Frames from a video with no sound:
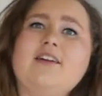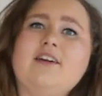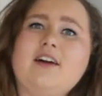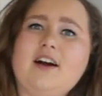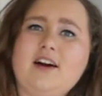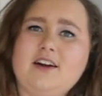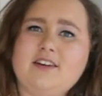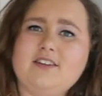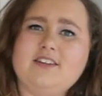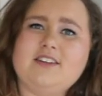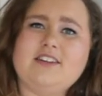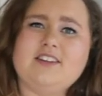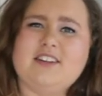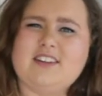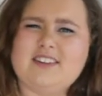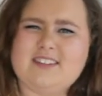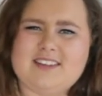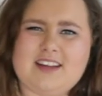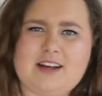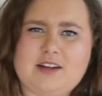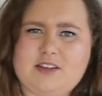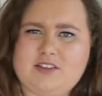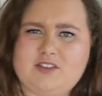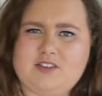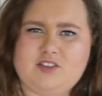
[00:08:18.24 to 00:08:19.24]
kind, you know, like,
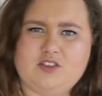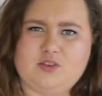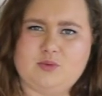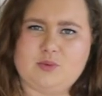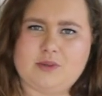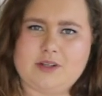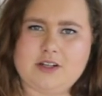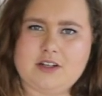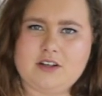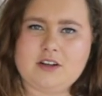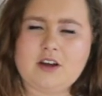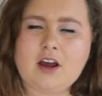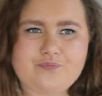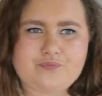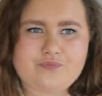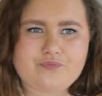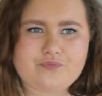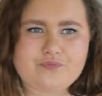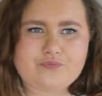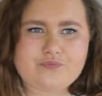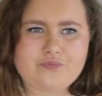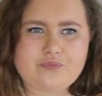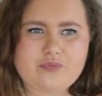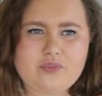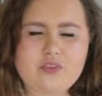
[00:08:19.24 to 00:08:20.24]
that's just weird.
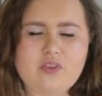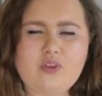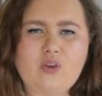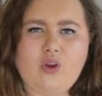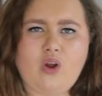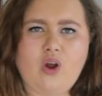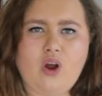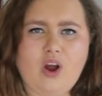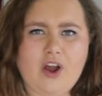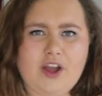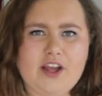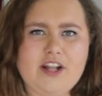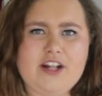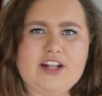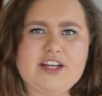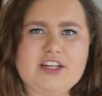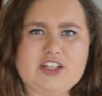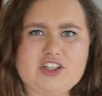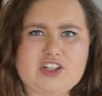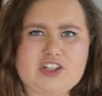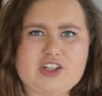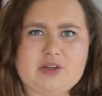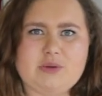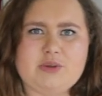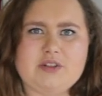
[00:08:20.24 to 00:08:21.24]
I
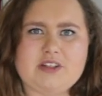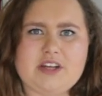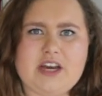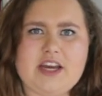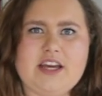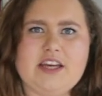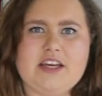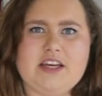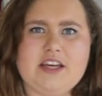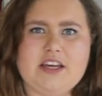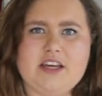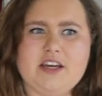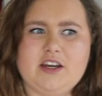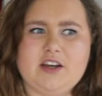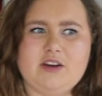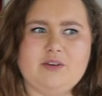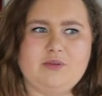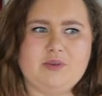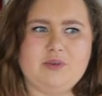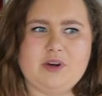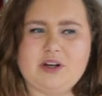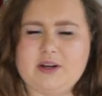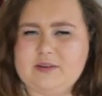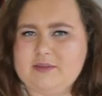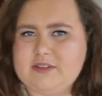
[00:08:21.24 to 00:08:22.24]
literally would take it
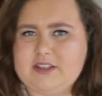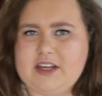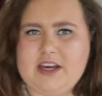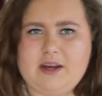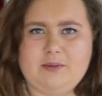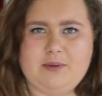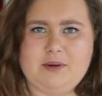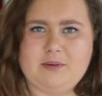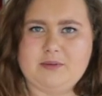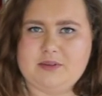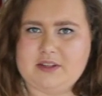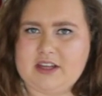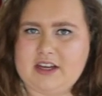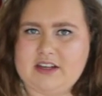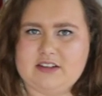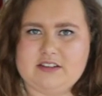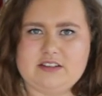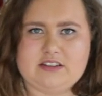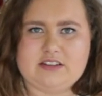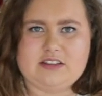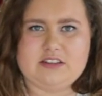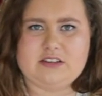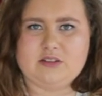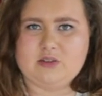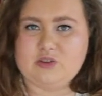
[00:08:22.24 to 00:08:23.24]
when I'm staying at people's
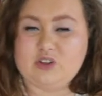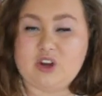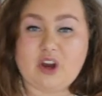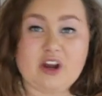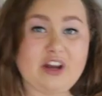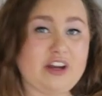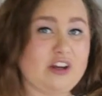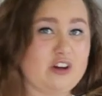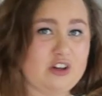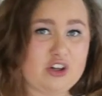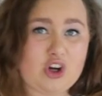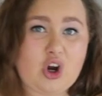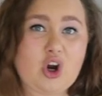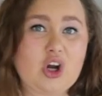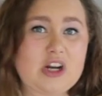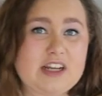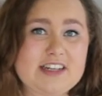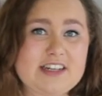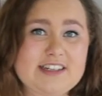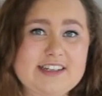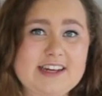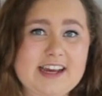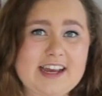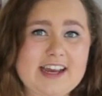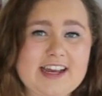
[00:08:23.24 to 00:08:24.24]
houses or going on
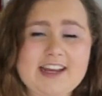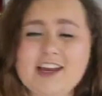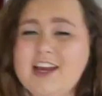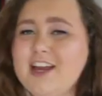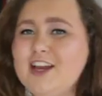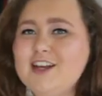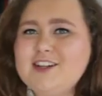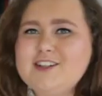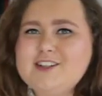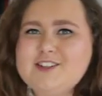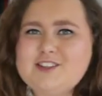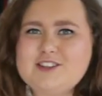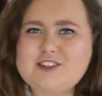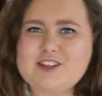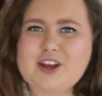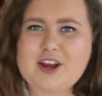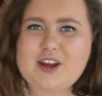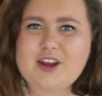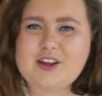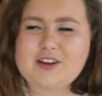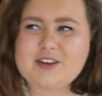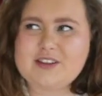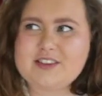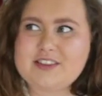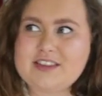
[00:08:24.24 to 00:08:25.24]
holiday.
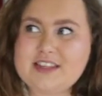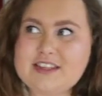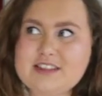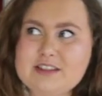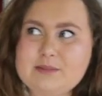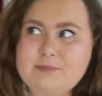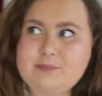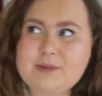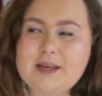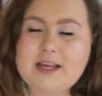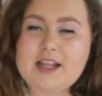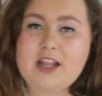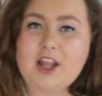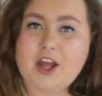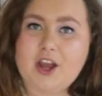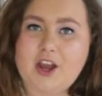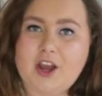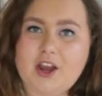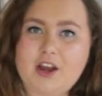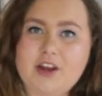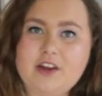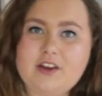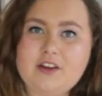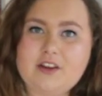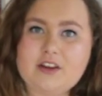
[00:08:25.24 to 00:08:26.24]
So this
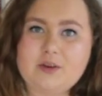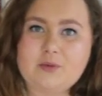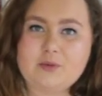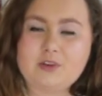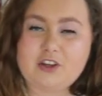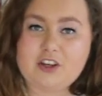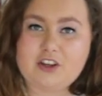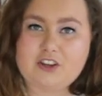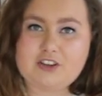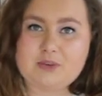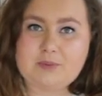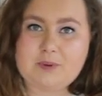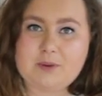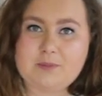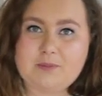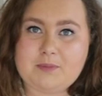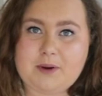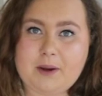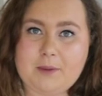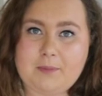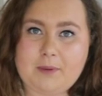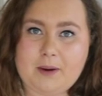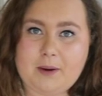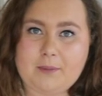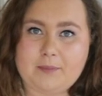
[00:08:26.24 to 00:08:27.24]
pillow used to be
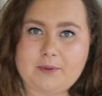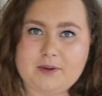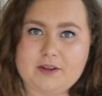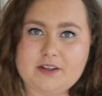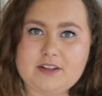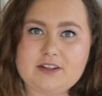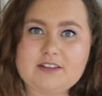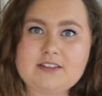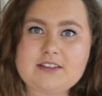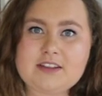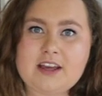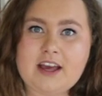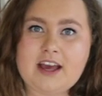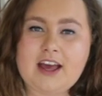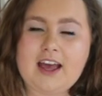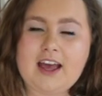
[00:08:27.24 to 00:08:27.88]
my papa's,